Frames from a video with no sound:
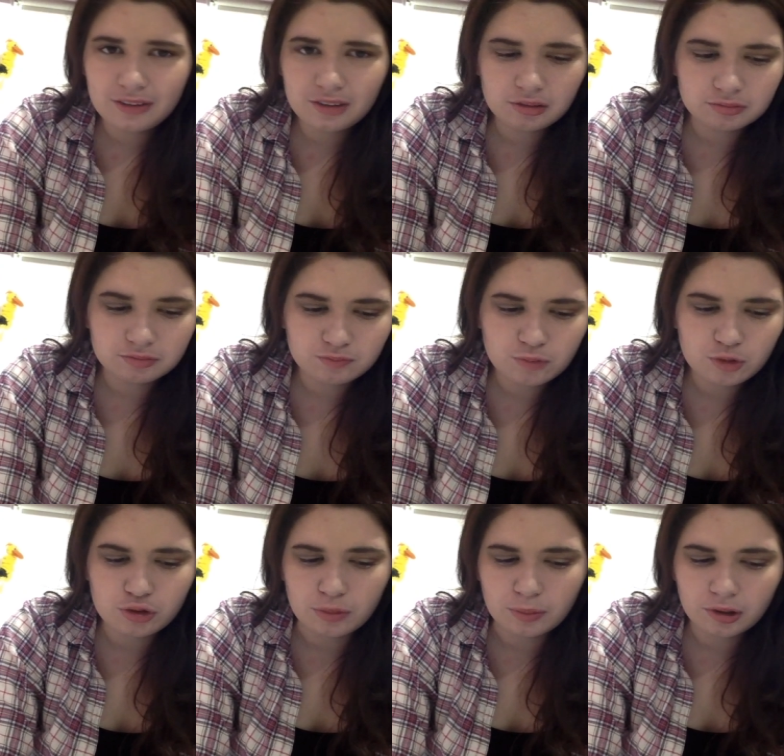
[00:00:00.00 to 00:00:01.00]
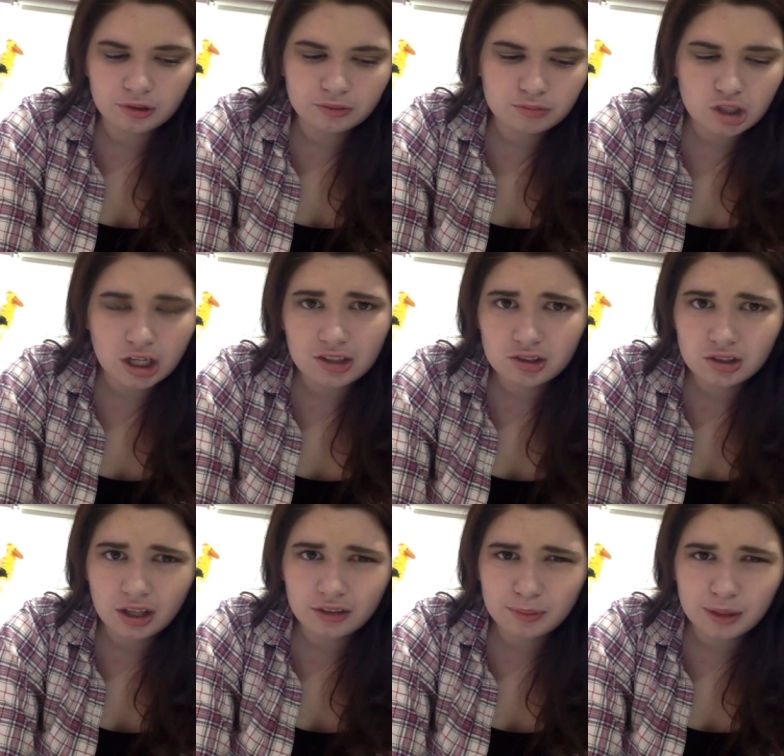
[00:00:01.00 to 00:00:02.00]
I don't super judge
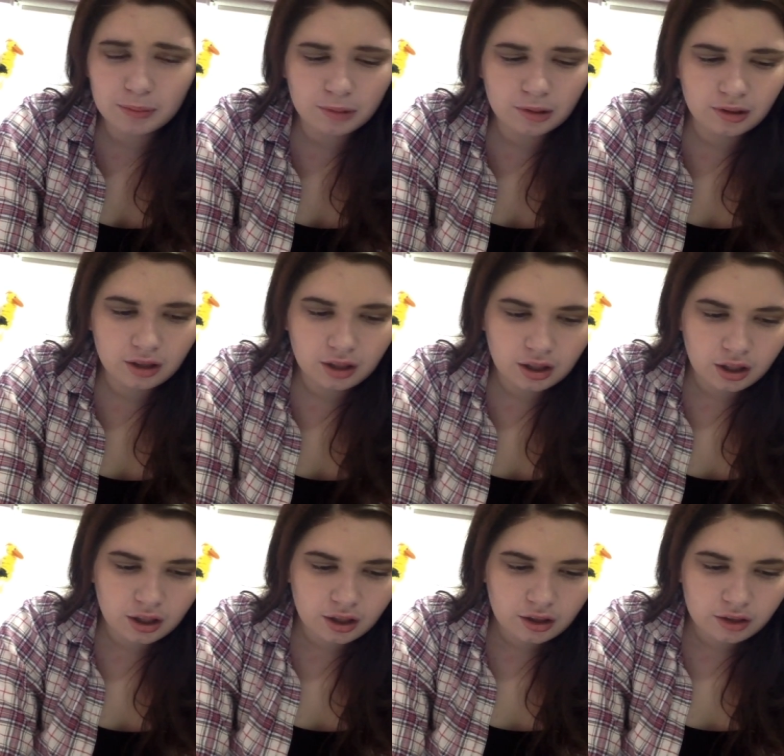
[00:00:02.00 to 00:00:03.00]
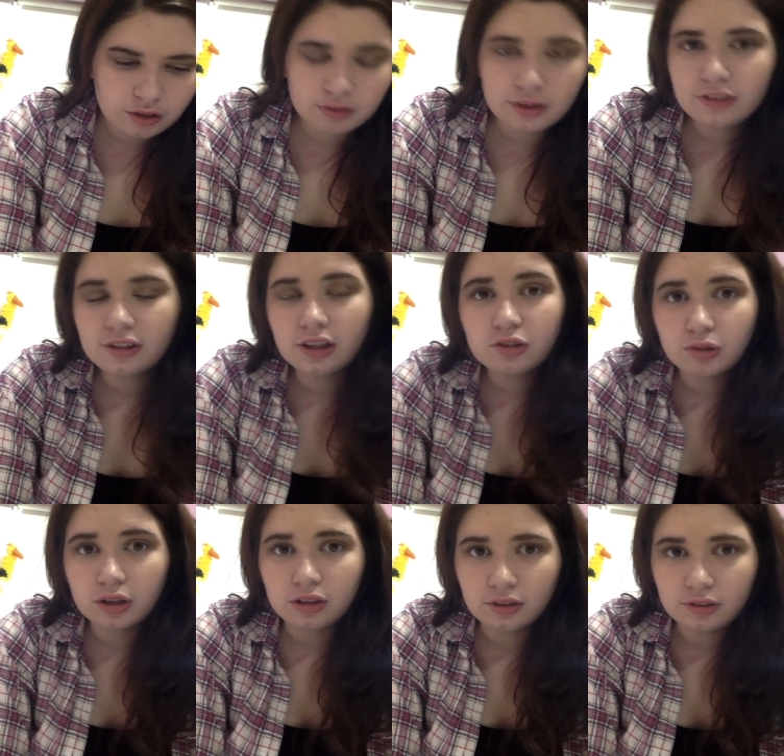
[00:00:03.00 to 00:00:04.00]
other people. The reason I
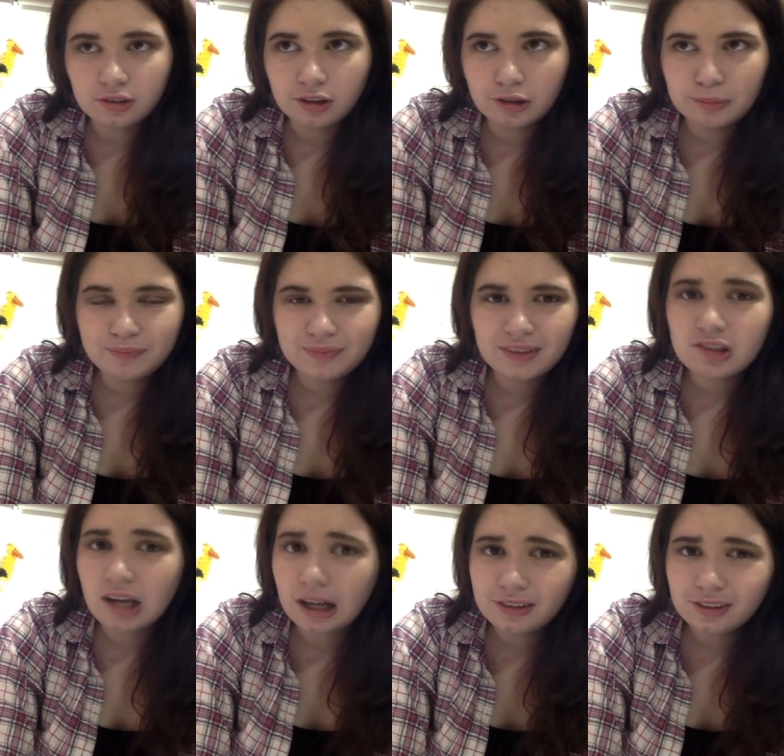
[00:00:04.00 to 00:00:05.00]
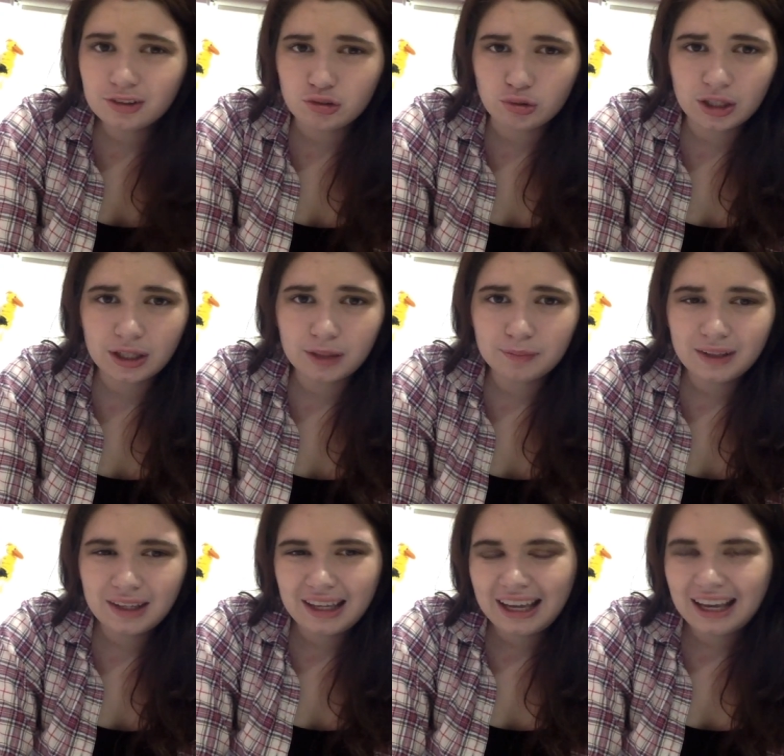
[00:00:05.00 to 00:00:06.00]
joined YouTube, childhood dream,
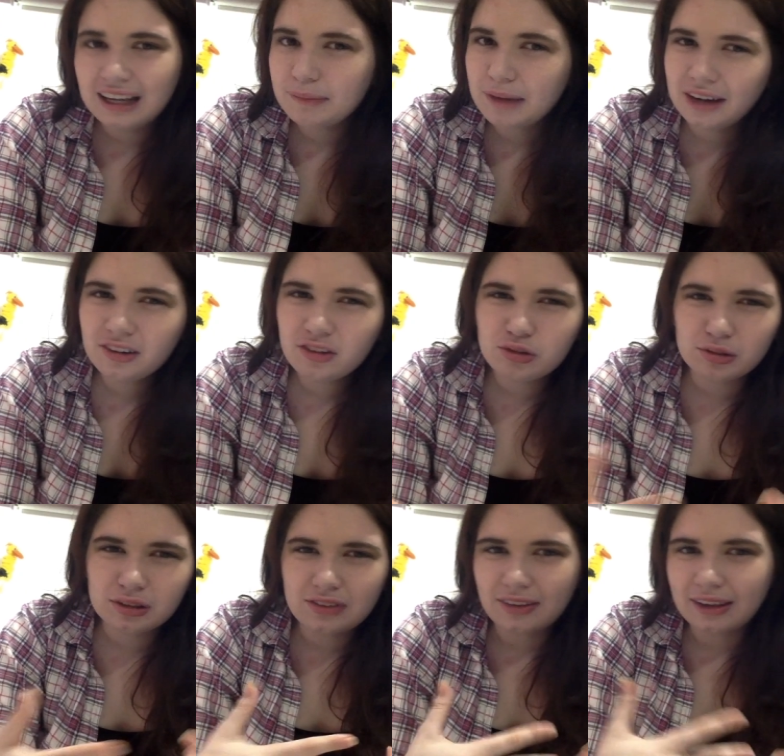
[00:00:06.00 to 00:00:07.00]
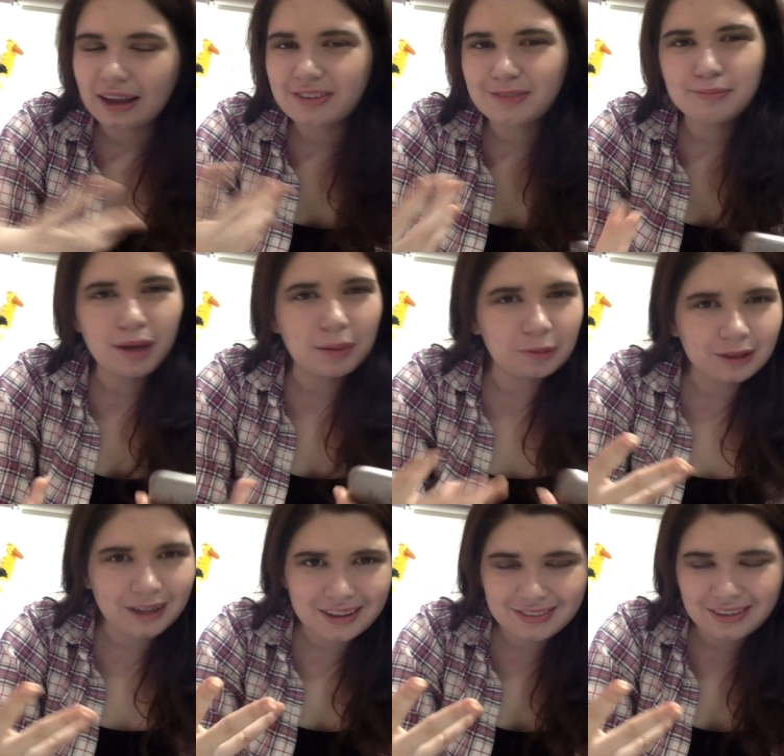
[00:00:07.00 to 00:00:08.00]
and I'm kind of just doing this like as
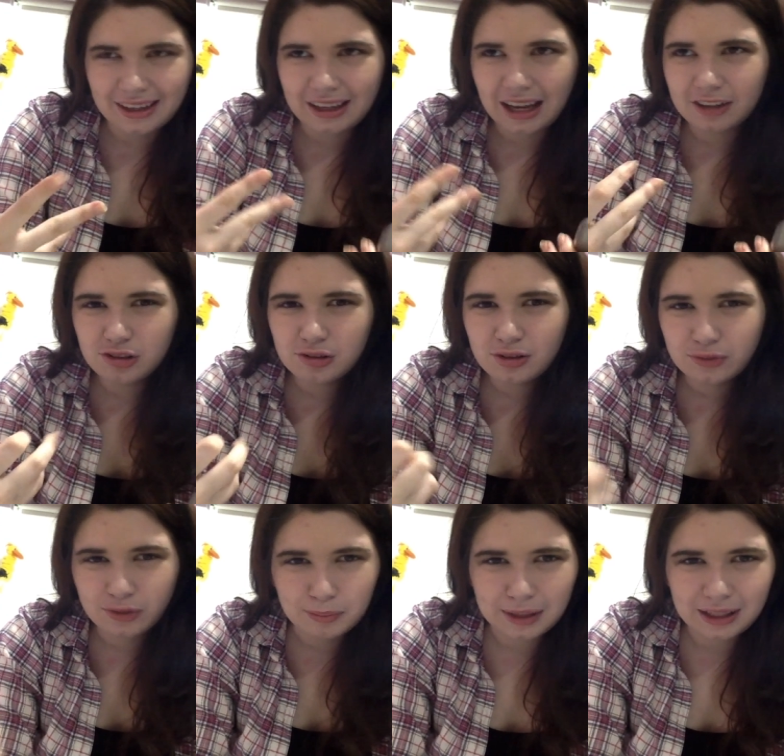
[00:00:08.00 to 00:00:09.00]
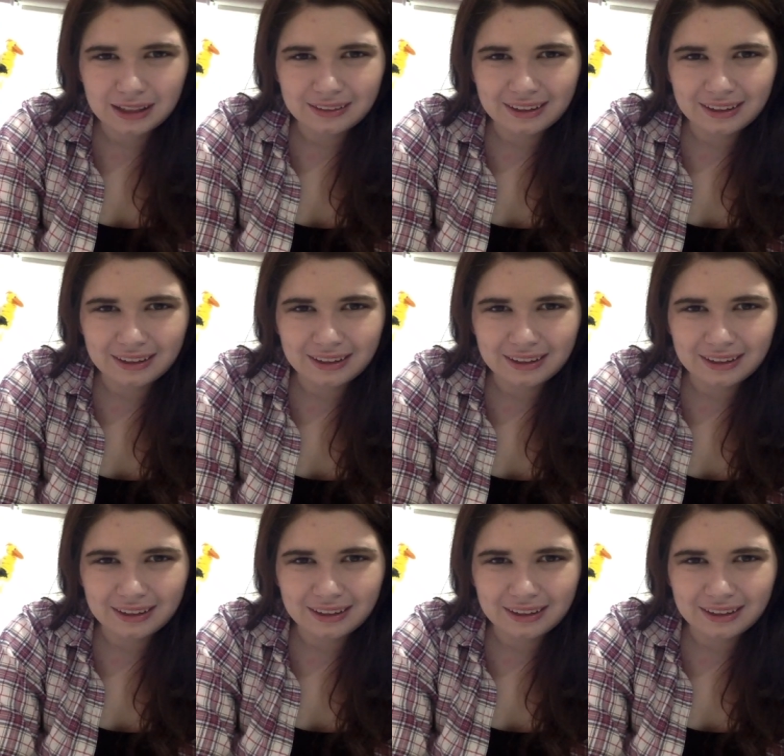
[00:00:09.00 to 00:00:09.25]
memories. Like, I do this for me.